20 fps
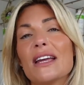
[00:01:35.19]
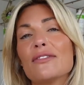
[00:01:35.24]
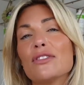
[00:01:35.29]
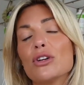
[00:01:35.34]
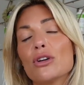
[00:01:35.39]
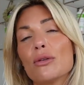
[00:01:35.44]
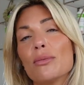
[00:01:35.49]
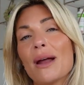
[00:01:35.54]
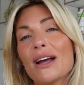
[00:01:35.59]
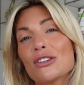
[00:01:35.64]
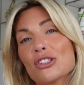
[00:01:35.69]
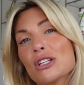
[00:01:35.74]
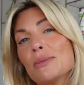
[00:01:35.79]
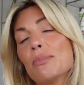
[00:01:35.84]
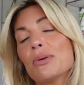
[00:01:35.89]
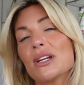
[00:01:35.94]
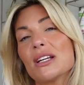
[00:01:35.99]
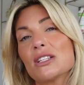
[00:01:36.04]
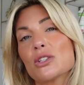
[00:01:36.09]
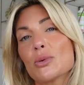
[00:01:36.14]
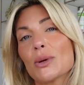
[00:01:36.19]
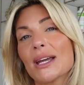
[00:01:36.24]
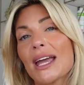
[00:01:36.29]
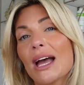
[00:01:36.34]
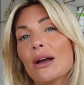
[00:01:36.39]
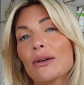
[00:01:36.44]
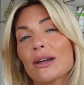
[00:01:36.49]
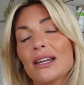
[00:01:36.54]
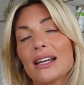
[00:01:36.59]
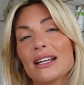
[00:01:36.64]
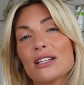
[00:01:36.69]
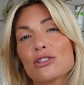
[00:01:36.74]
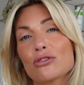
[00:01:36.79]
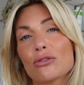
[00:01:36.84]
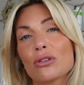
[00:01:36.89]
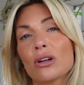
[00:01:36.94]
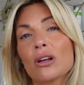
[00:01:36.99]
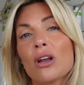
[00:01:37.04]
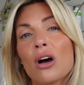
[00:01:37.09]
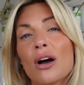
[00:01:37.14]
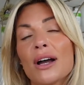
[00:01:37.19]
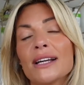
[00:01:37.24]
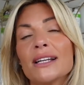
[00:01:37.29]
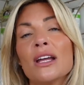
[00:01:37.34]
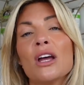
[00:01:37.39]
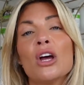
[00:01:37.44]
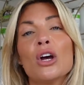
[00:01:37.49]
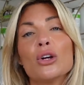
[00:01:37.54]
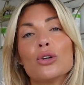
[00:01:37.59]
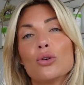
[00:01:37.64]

if you can actually put it into a calculator online,